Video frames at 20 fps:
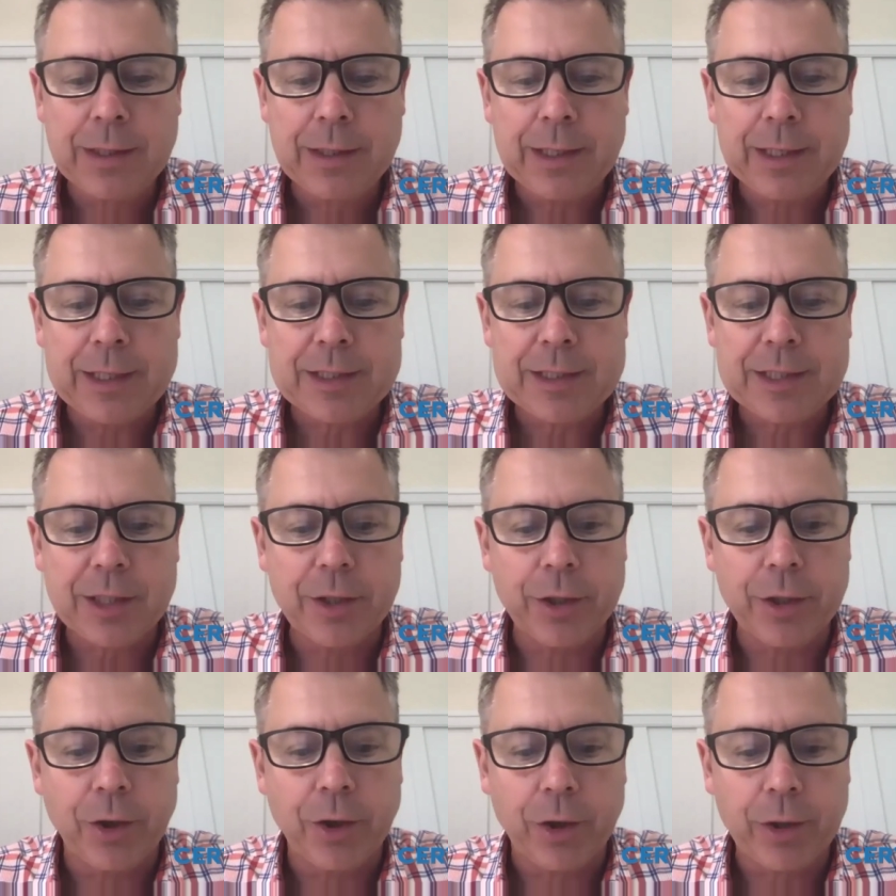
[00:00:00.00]
It's an
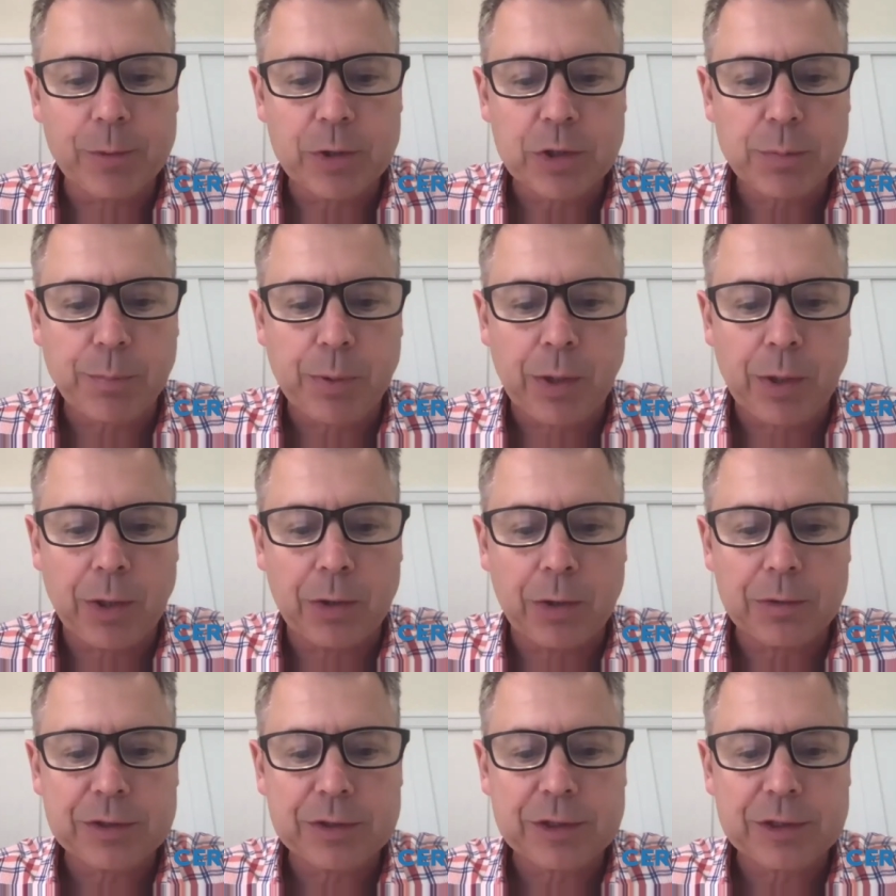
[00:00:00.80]
anonymous
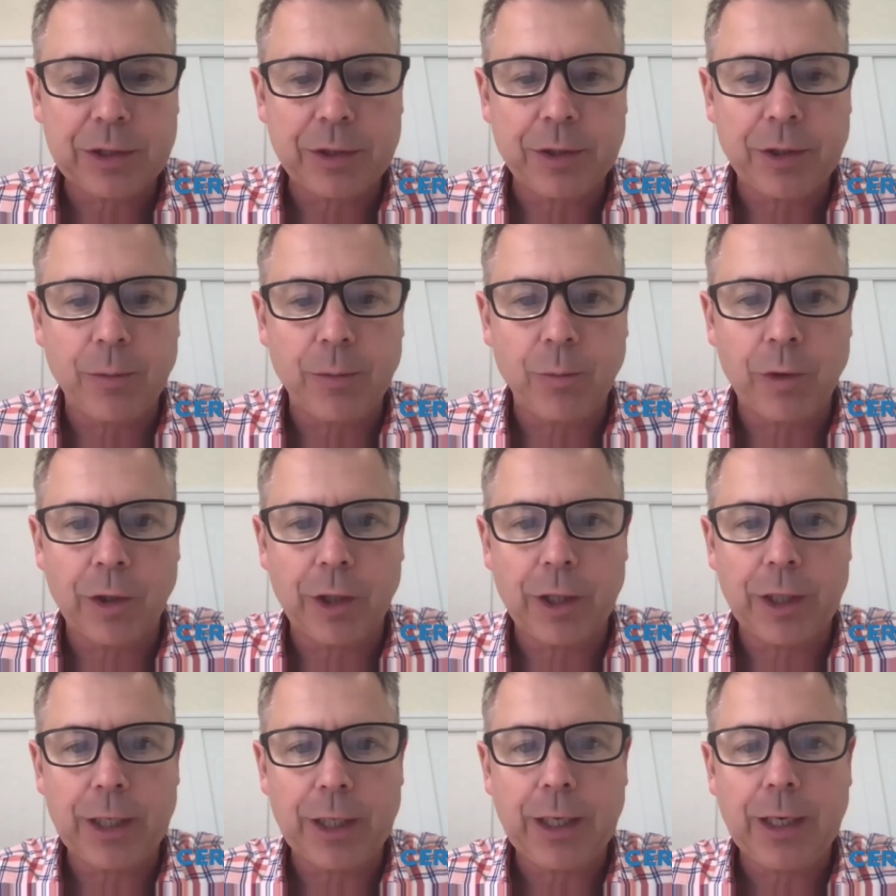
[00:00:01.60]
poll, so don't
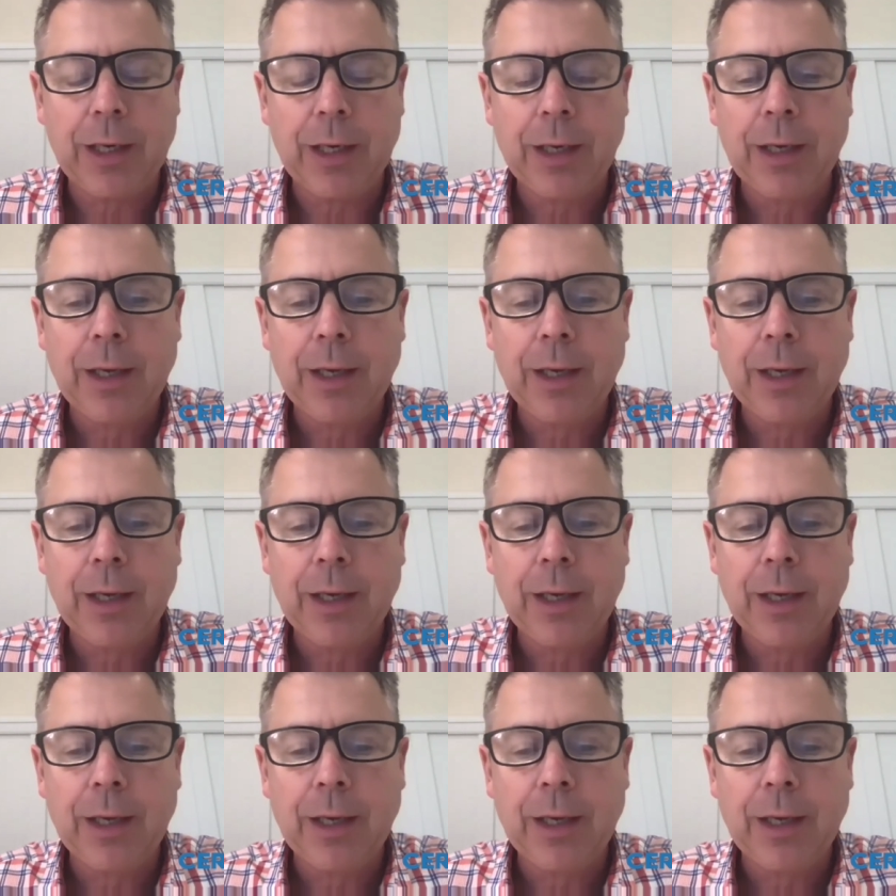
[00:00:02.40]
worry.